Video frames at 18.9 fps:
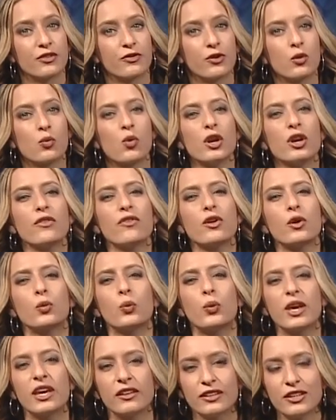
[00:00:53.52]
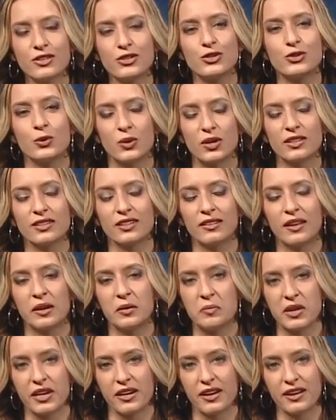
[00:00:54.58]
for one of their weekly student-led
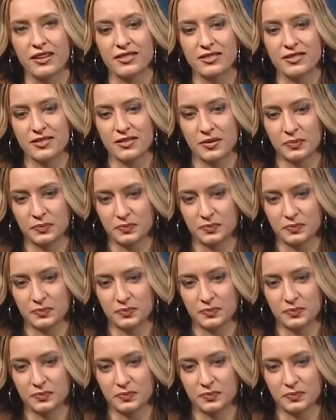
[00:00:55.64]
meetings.